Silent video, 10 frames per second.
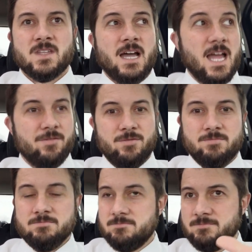I
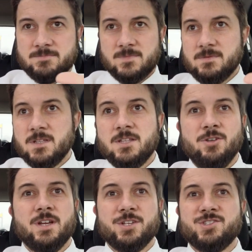have, you'll
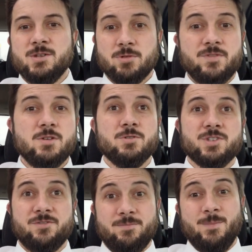get to see reviews
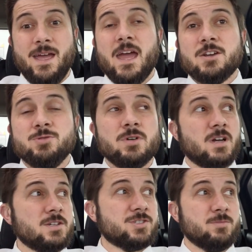of my actual
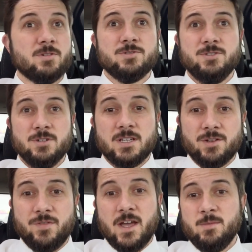customers. You'll get to
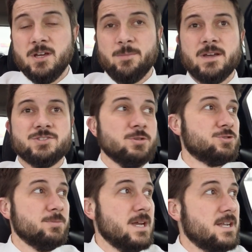find me on my
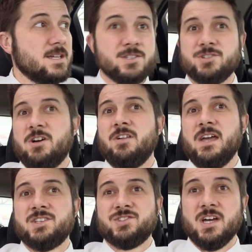social medias and all
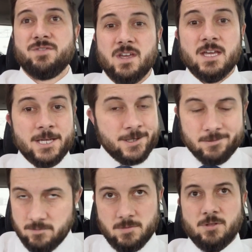that stuff.
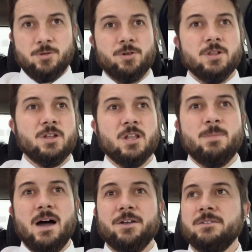Learn a little
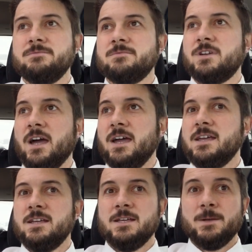about it, okay?
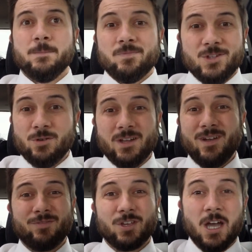You don't ever
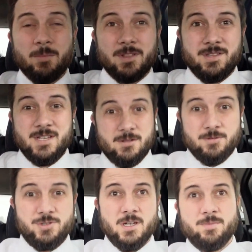have to come to the
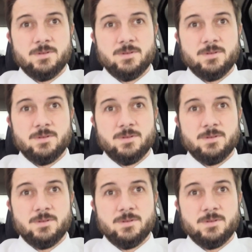dealership.